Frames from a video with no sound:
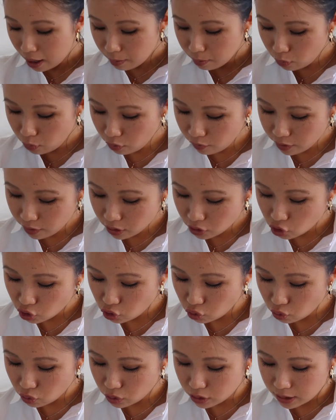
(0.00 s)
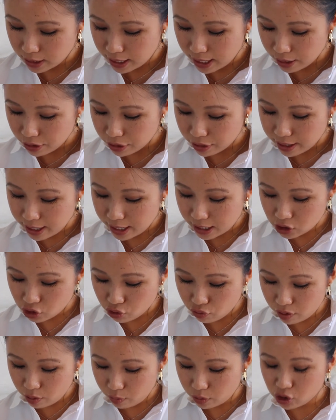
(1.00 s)
Moving on to the next
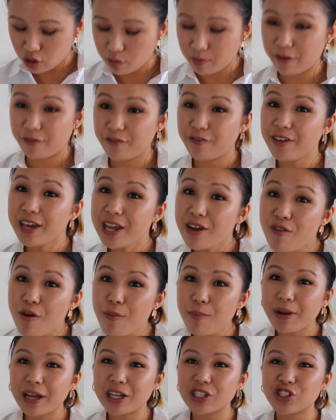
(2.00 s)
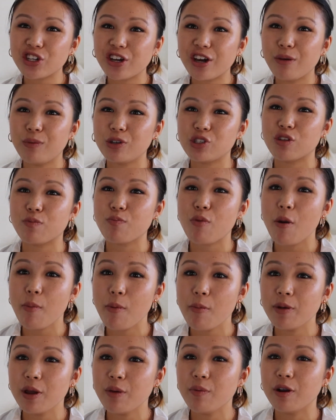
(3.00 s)
category, which is my favourite blusher, which is
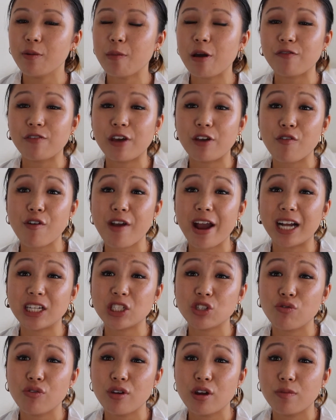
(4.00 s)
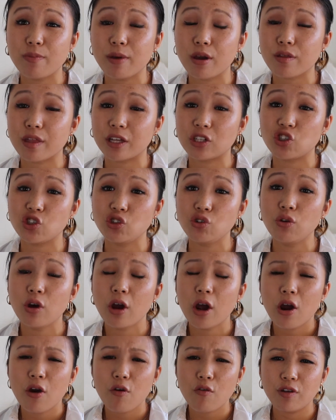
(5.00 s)
probably one of my favourite categories because I do
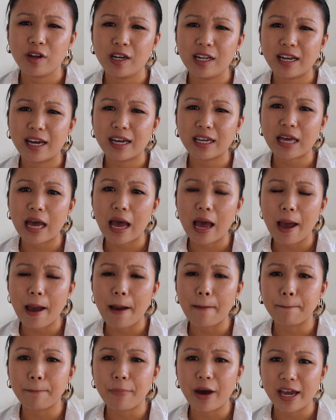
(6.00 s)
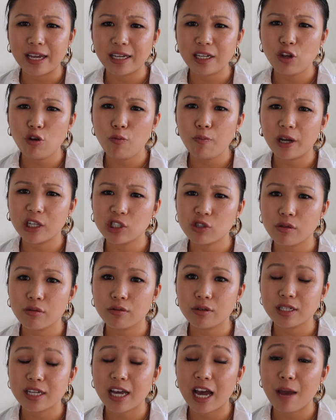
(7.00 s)
really like buying new blushes
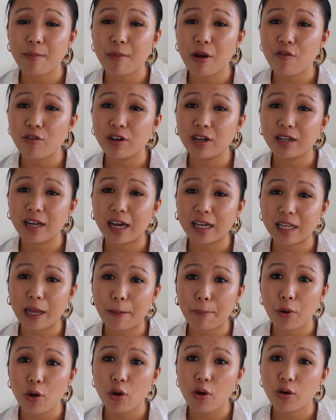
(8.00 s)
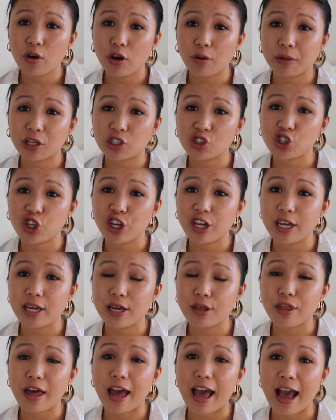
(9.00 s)
all the time. I really like that perk on my
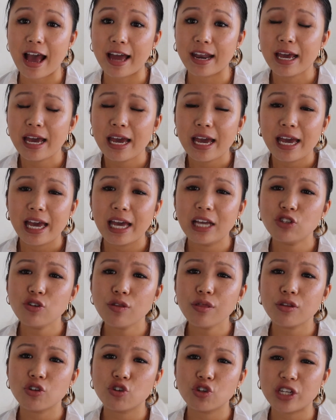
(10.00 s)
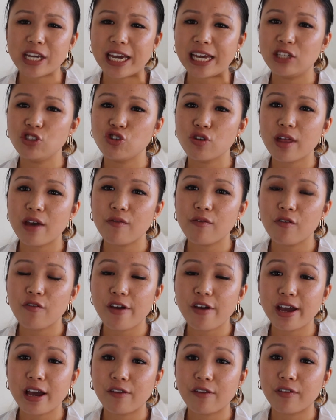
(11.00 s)
cheeks, and it just changes
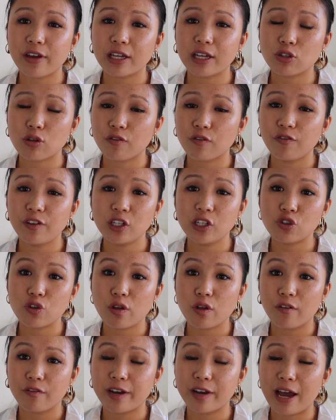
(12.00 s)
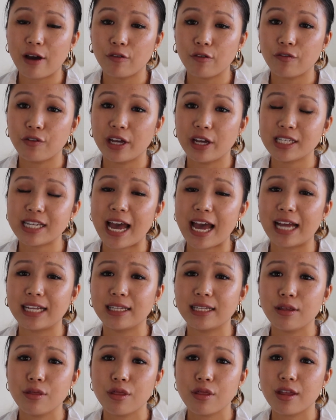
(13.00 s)
everything. I think it just finishes off an outfit,
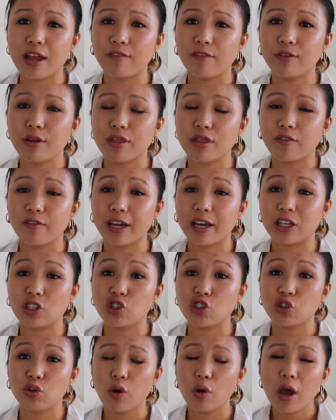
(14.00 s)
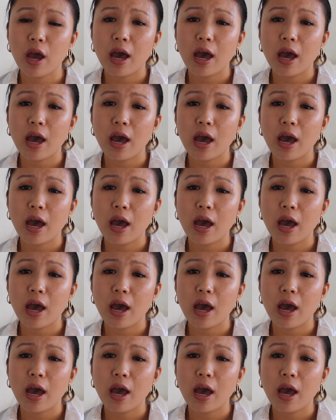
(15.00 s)
and this is definitely something I do